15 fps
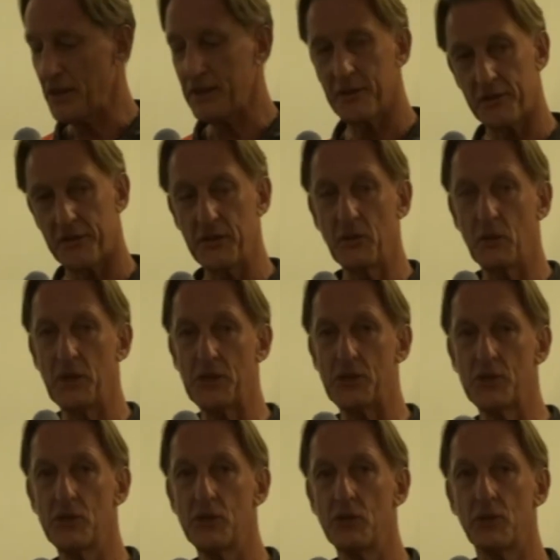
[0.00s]
The other thing we
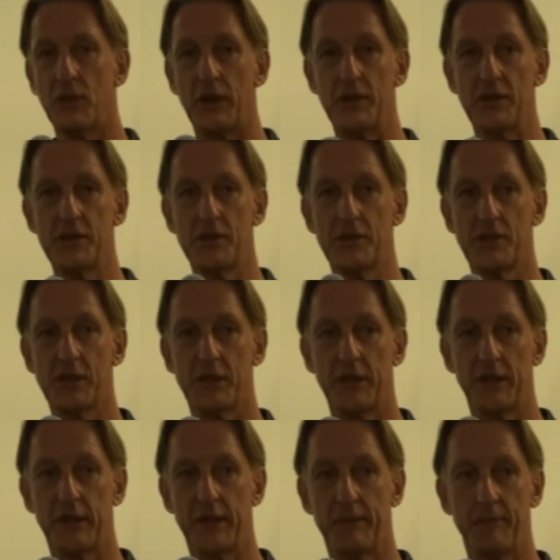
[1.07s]
do is
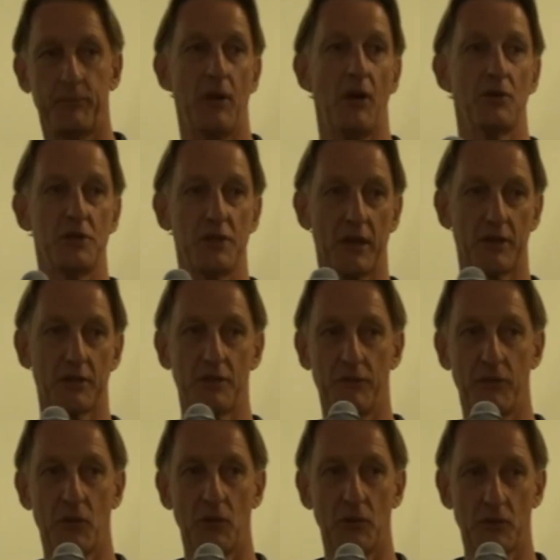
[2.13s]
projects,
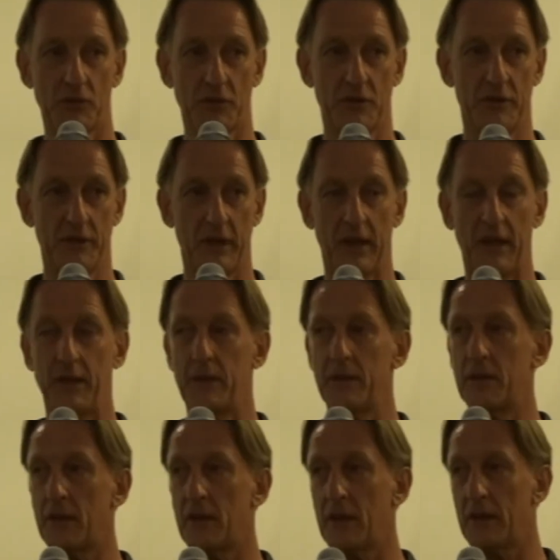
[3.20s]
of course,
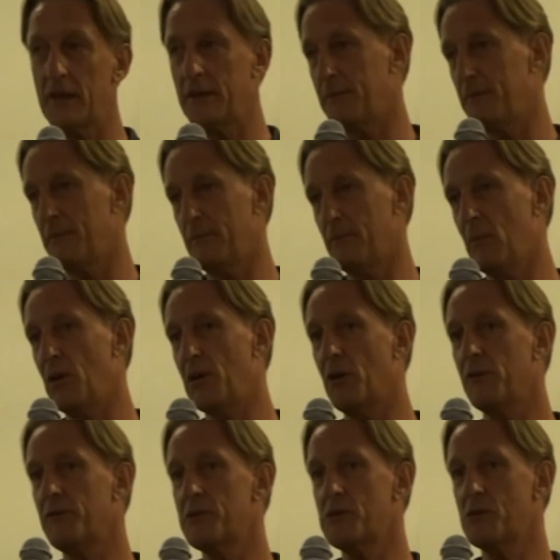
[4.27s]
and my
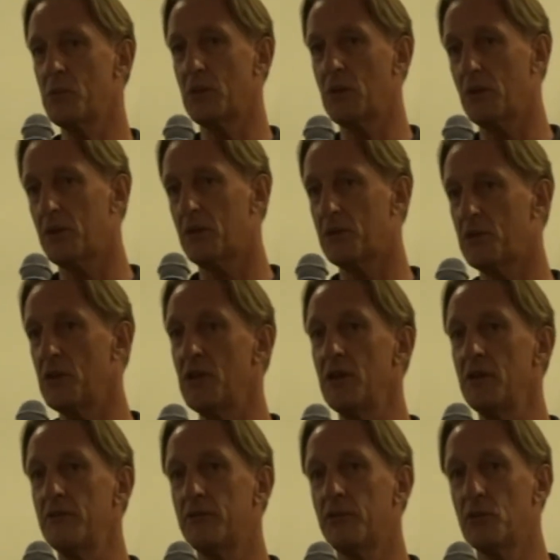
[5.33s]
office, we've got
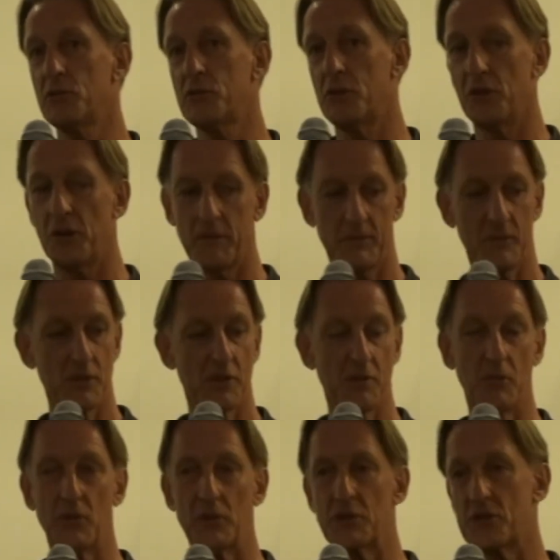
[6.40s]
3 full-time
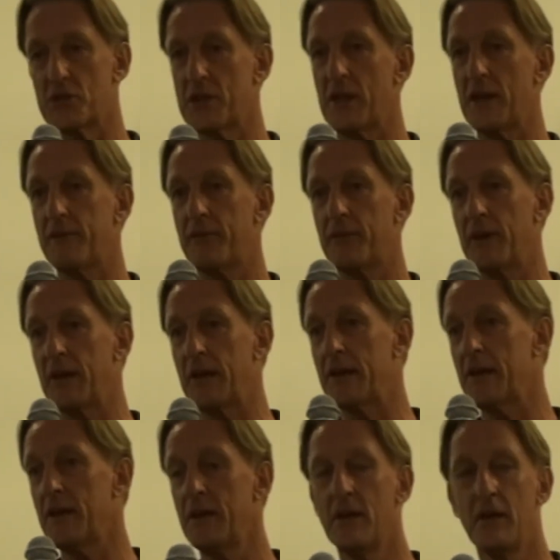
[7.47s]
Timorese staff in
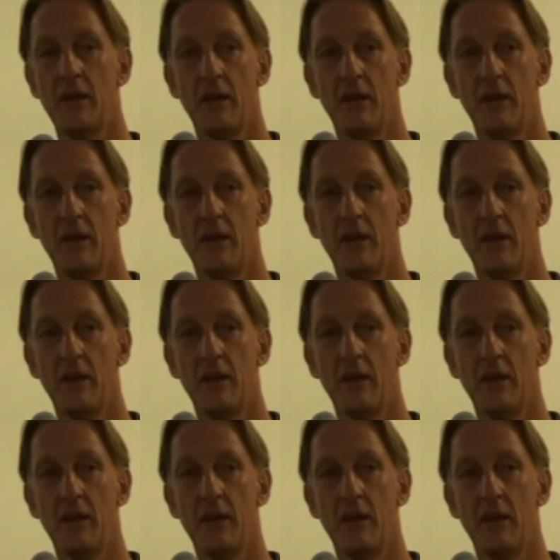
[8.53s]
there,